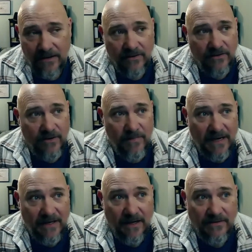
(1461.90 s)
to
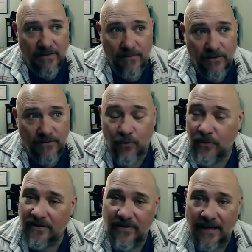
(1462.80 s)
make customers more
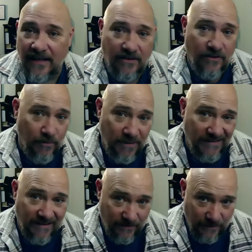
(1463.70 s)
excited to do
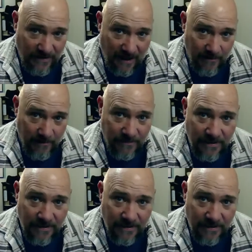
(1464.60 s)
business with them,